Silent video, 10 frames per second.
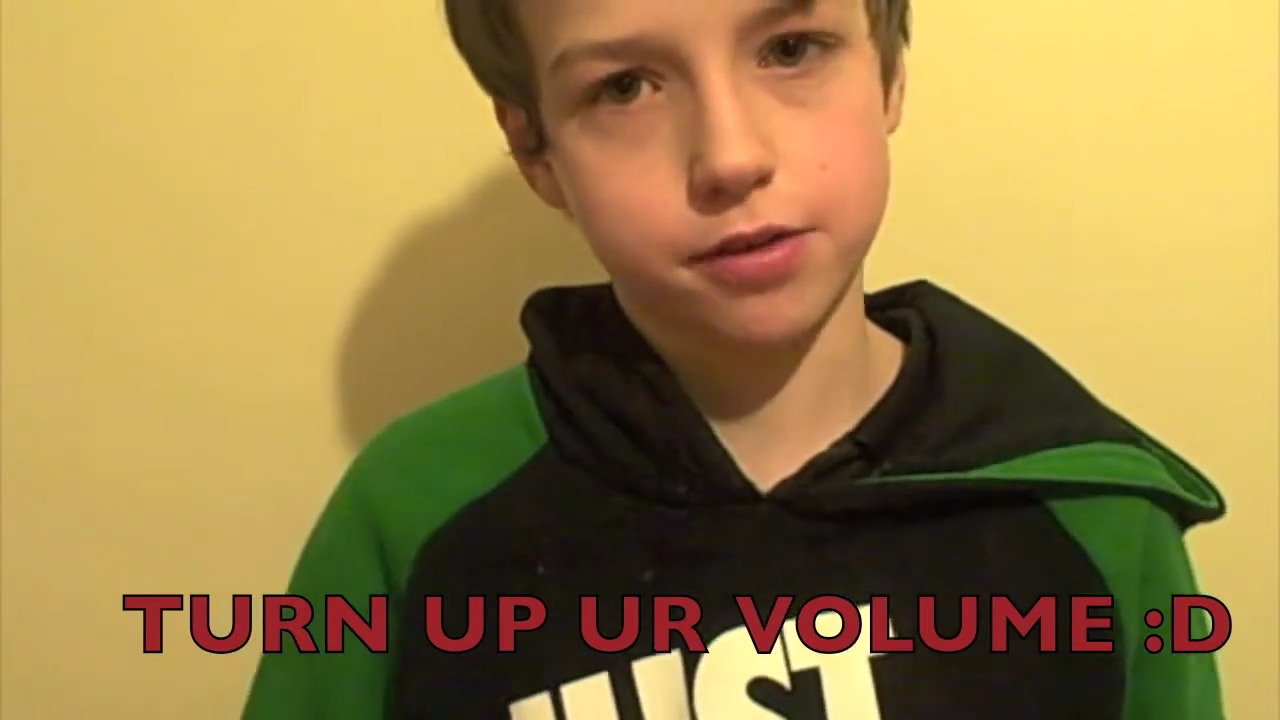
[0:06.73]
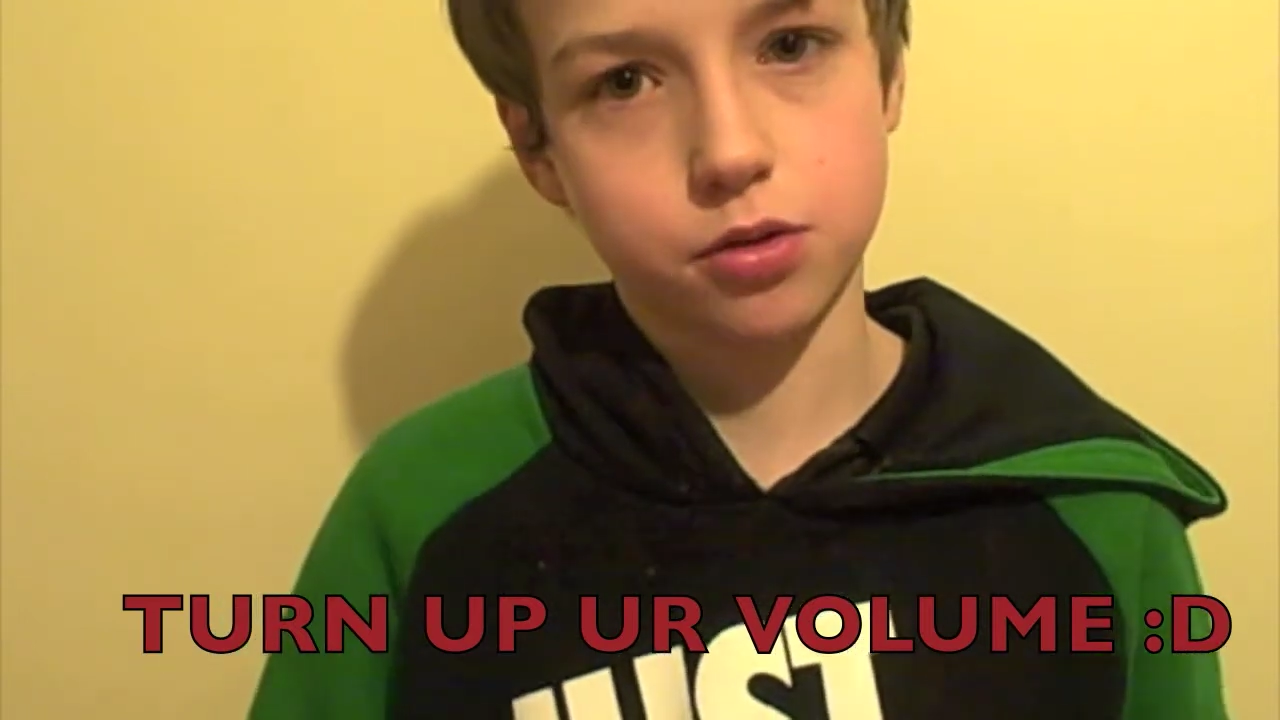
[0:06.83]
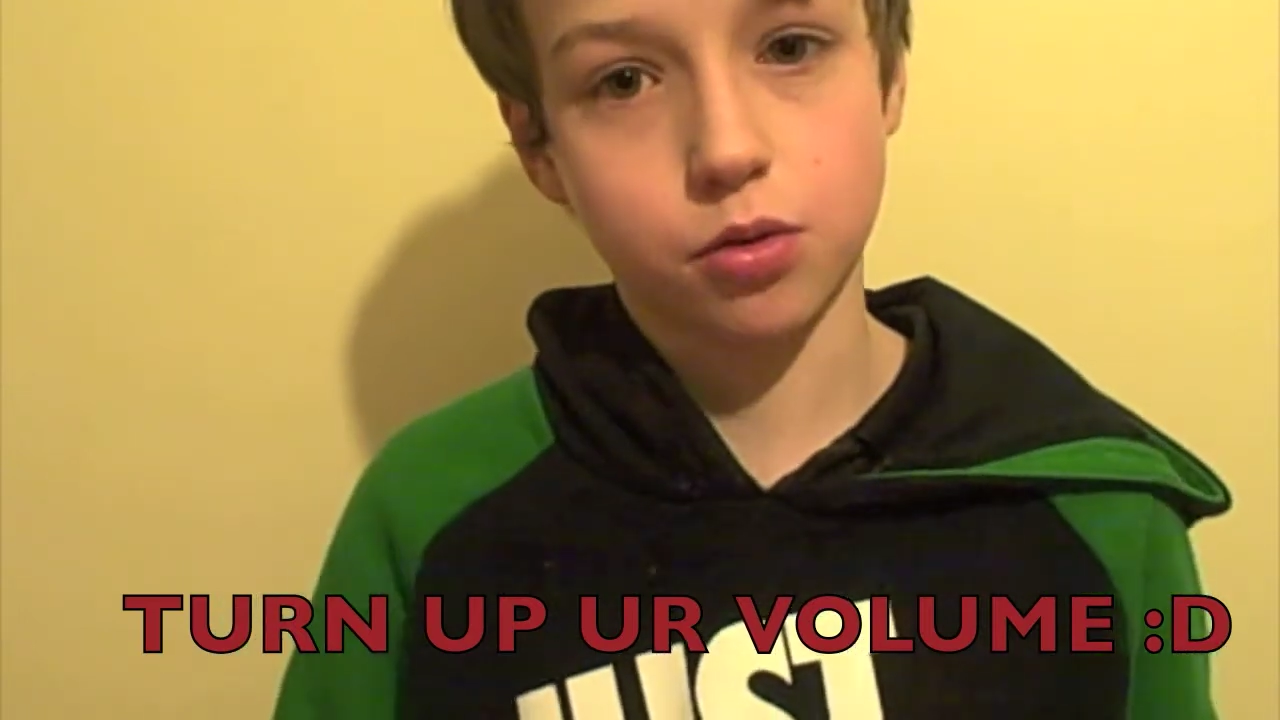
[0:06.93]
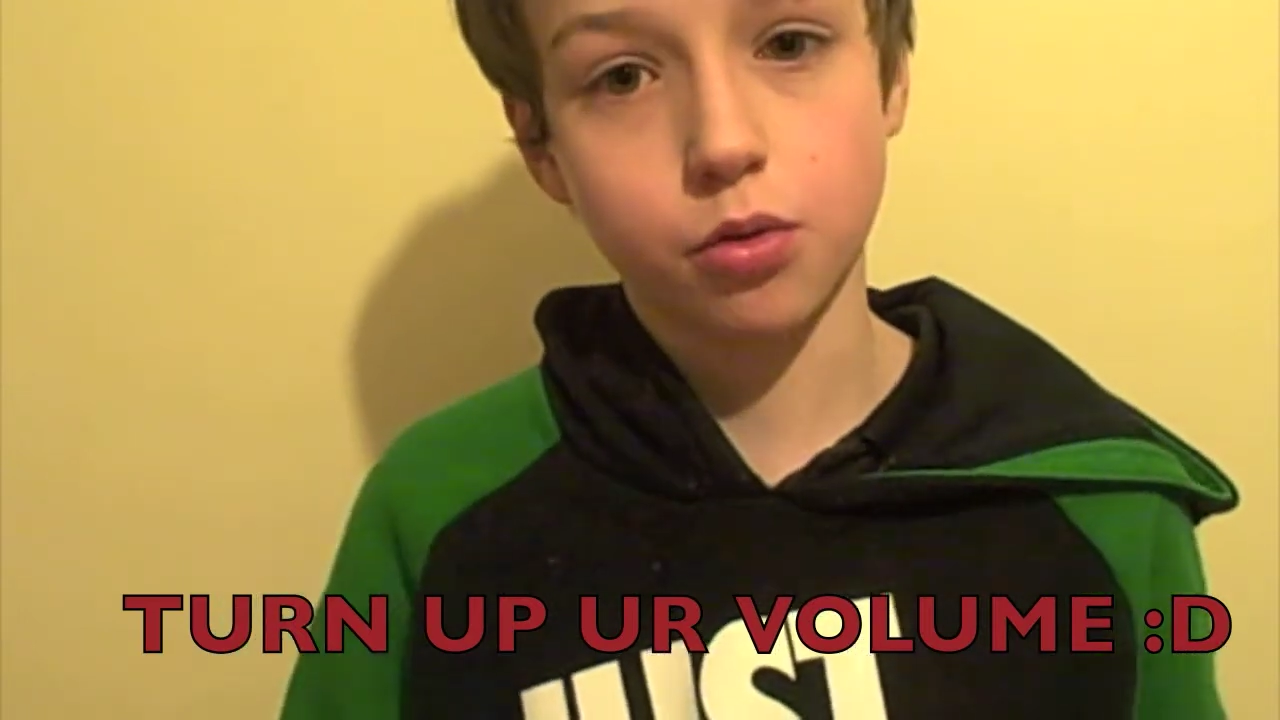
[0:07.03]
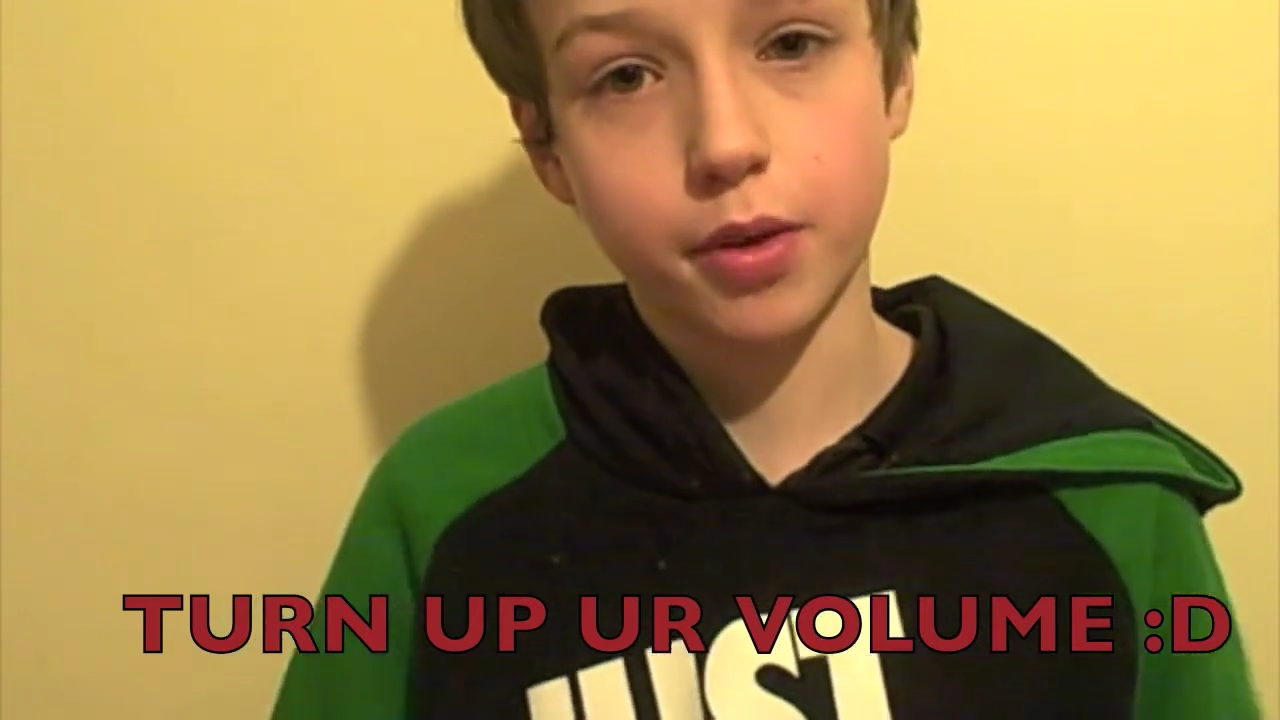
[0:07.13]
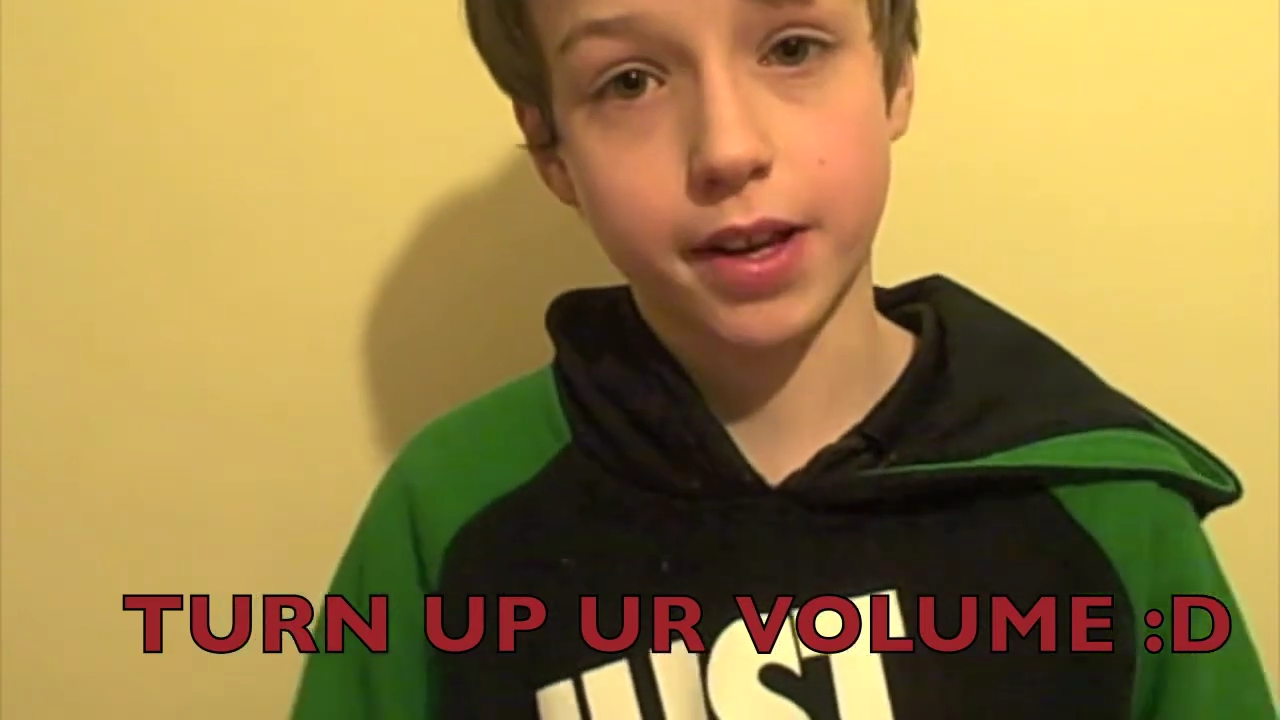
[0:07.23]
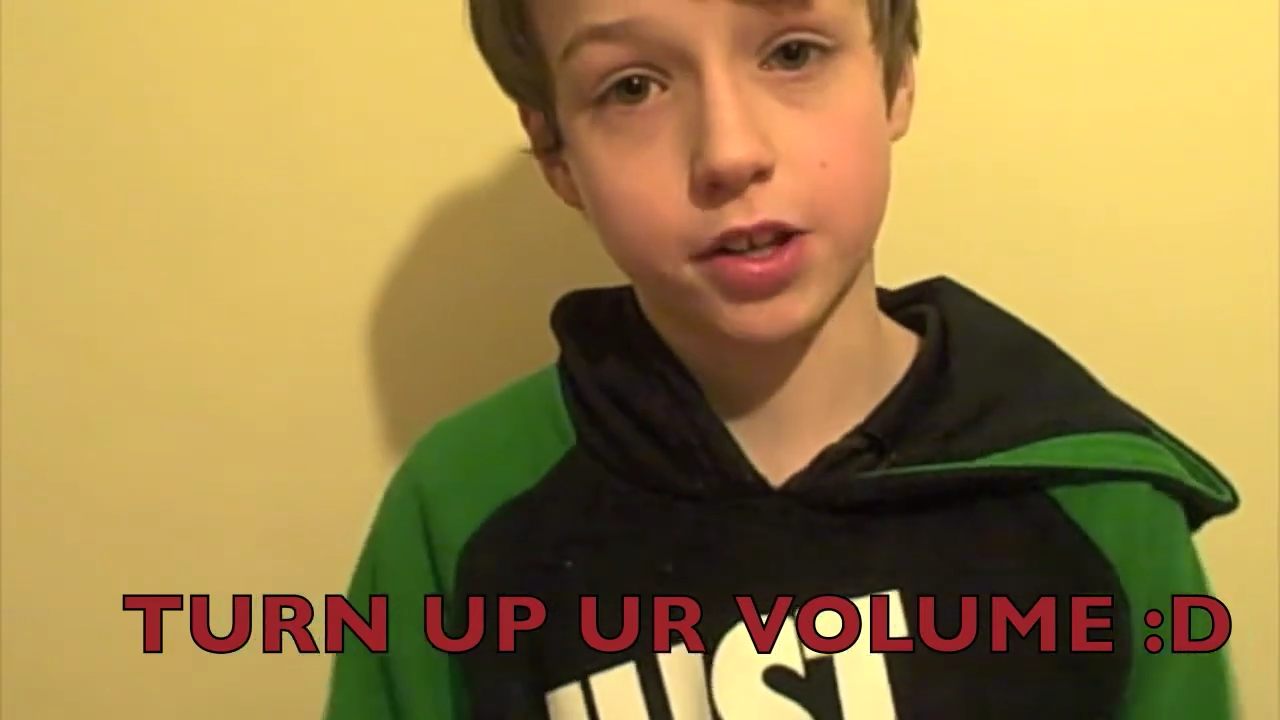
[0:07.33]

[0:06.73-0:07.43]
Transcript: so go ahead